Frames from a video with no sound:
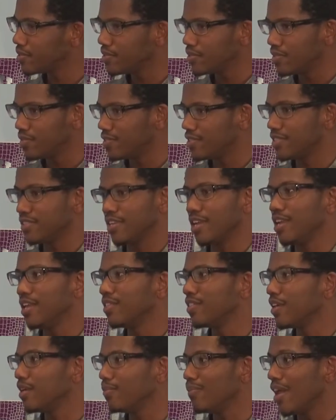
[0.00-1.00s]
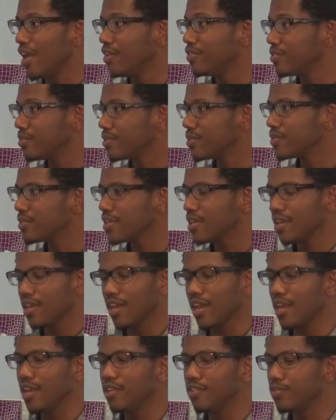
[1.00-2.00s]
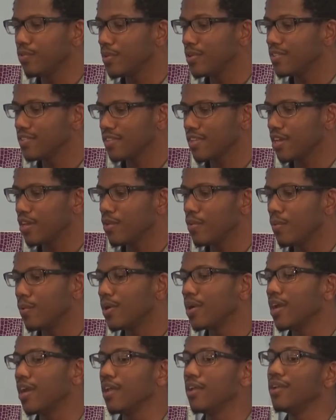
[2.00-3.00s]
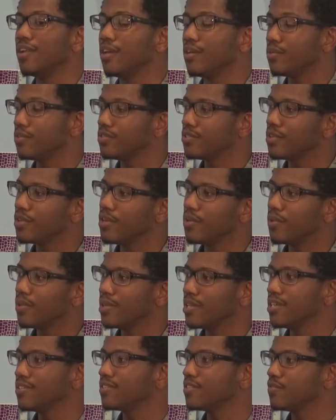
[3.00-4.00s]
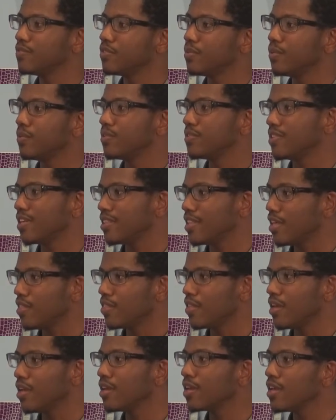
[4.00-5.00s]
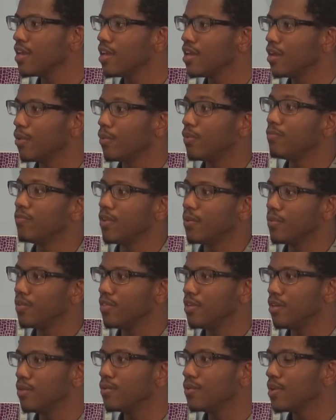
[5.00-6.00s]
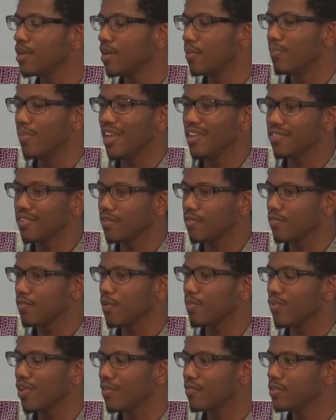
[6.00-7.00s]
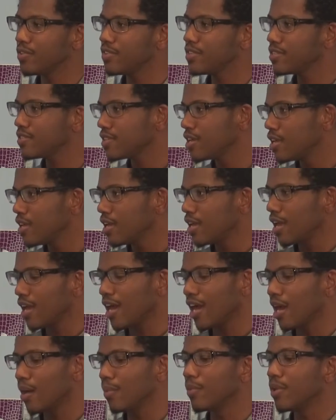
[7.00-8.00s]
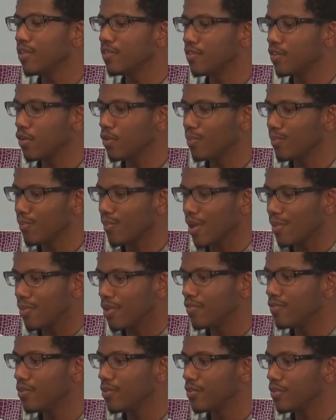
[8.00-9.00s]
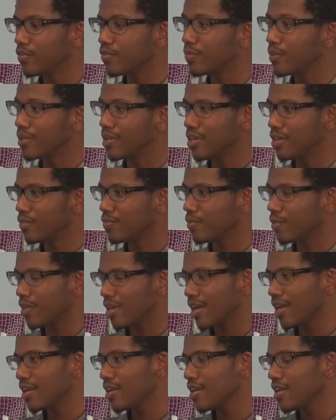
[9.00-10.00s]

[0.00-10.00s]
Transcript: just anything major, any choices that you want, and it'll show you a list of schools that they think would fit with you based off of your preferences. And so My Big Future is really good for that.